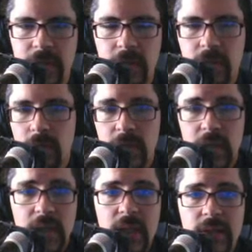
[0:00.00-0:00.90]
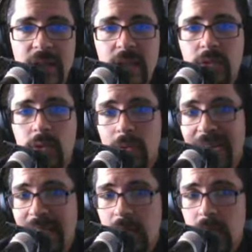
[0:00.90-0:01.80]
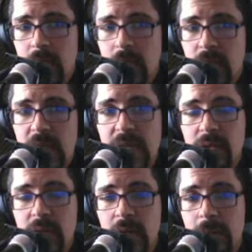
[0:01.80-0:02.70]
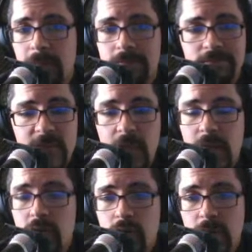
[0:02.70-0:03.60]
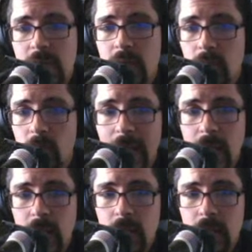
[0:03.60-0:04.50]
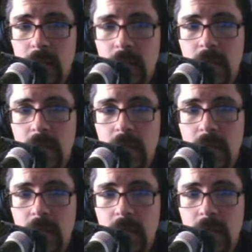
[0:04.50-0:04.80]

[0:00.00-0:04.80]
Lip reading: And so to his credit, he's he's treating her well,